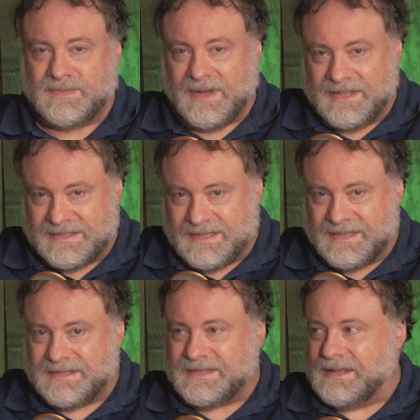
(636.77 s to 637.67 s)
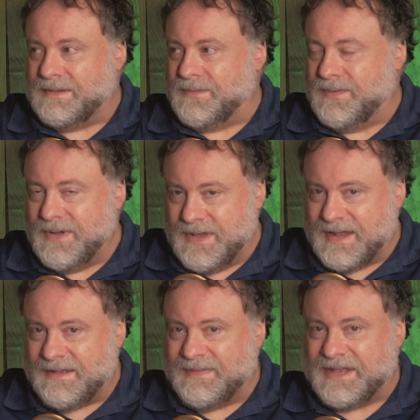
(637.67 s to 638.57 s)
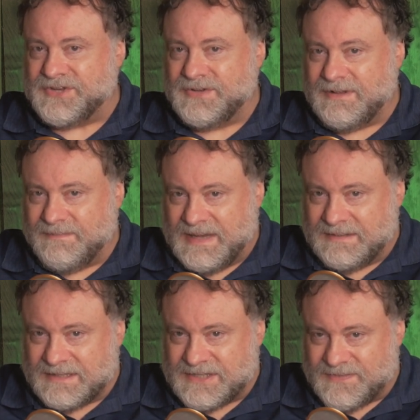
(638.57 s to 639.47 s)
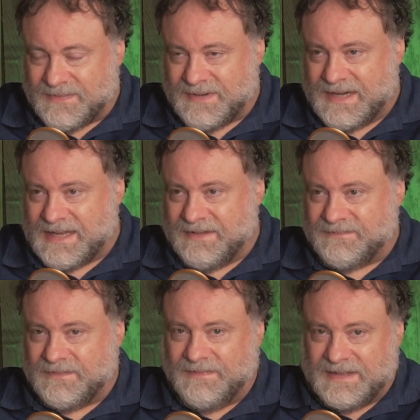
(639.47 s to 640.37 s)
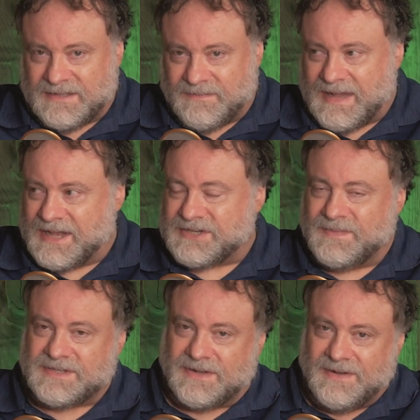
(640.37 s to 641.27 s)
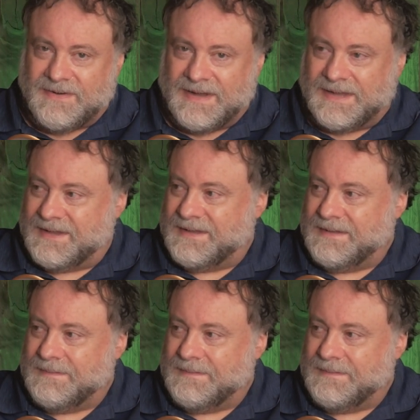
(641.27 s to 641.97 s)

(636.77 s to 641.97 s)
Schweitzer's work that should have been destroyed if the Fenton reaction was occurring.